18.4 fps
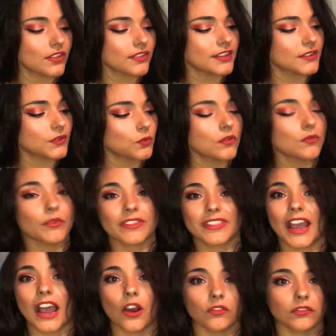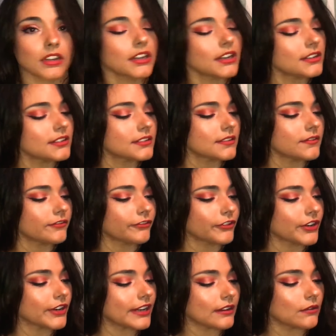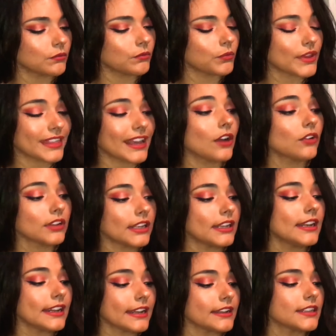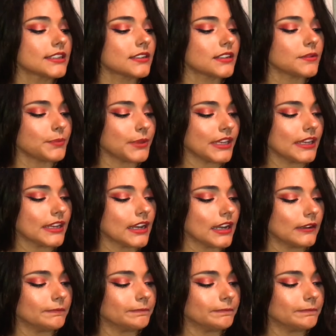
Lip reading: on this one without needing it to be